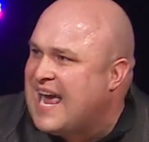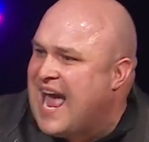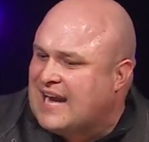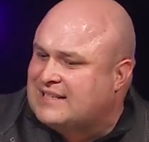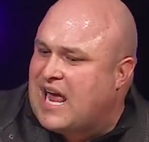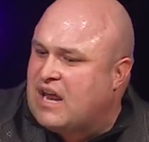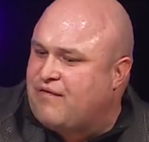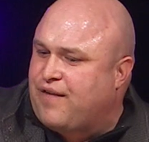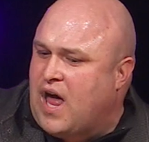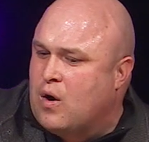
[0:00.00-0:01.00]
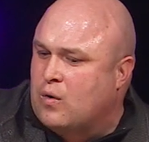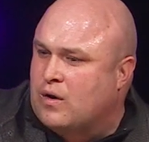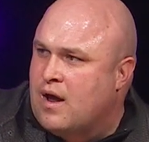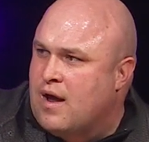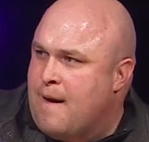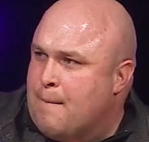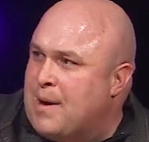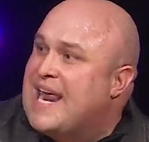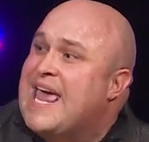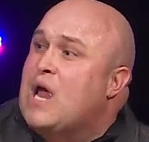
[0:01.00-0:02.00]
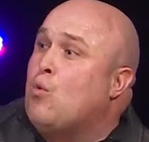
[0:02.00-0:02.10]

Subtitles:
axe head float. But He